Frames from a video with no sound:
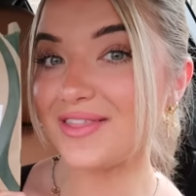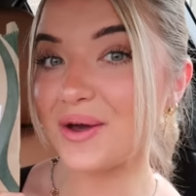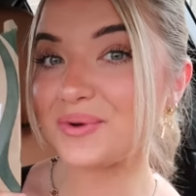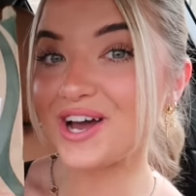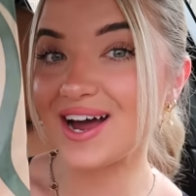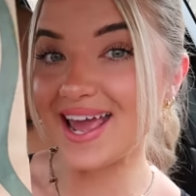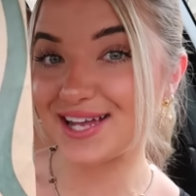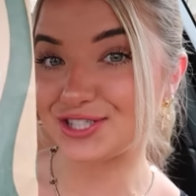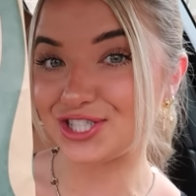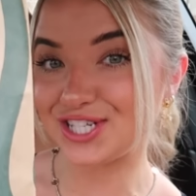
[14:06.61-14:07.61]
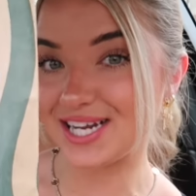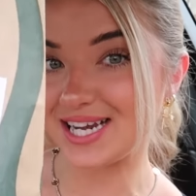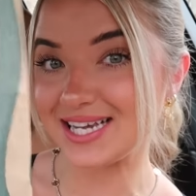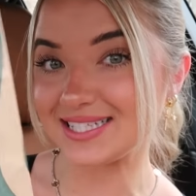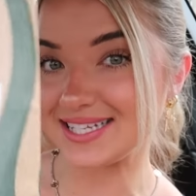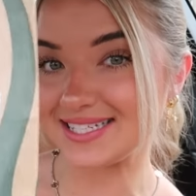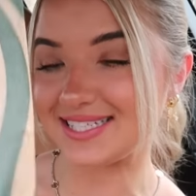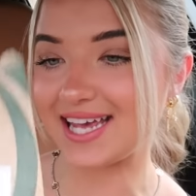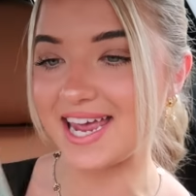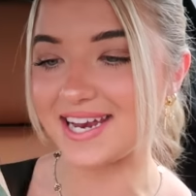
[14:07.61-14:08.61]
And then we got a cheese
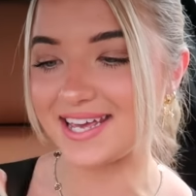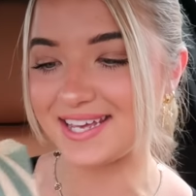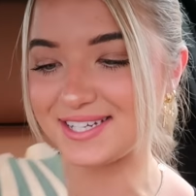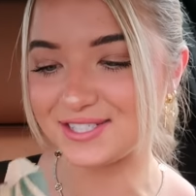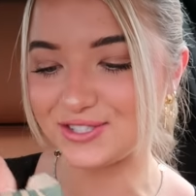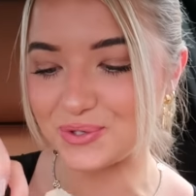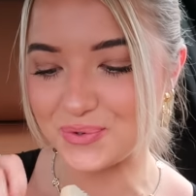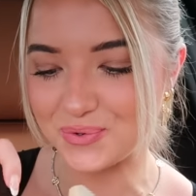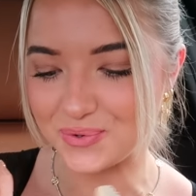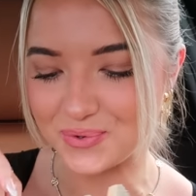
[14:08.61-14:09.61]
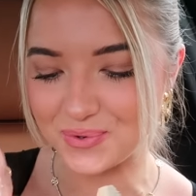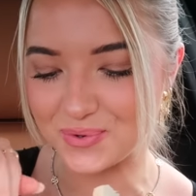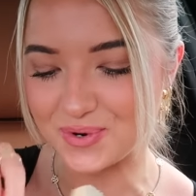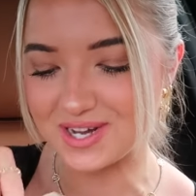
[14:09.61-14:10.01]
Danish. Ooh.